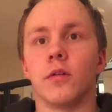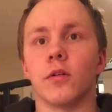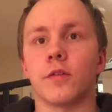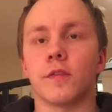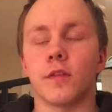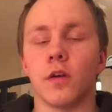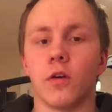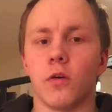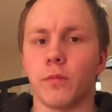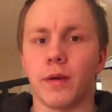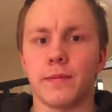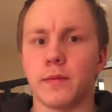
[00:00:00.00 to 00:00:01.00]
or
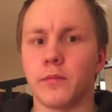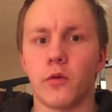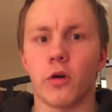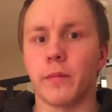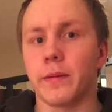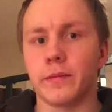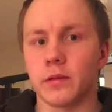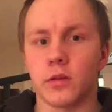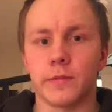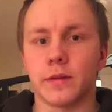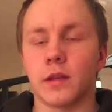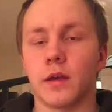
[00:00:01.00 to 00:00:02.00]
so, maybe more, maybe a
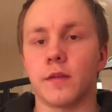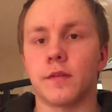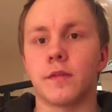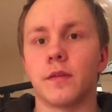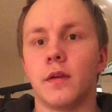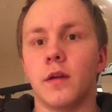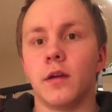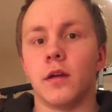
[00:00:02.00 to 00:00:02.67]
little bit less